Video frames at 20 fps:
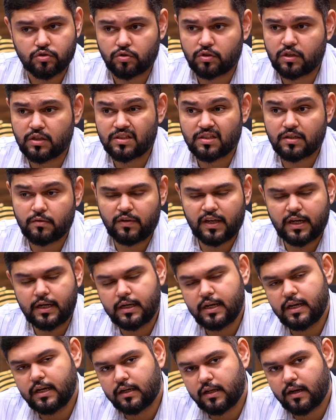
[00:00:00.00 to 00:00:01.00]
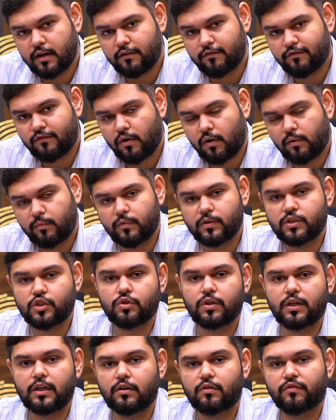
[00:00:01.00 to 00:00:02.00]
So this is a very detailed form which you
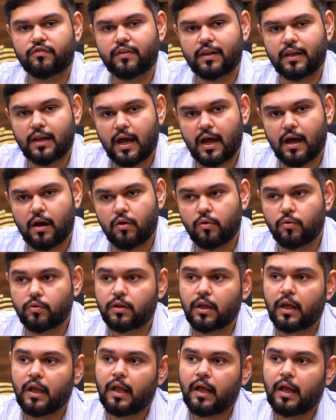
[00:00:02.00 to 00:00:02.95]
need to fill out.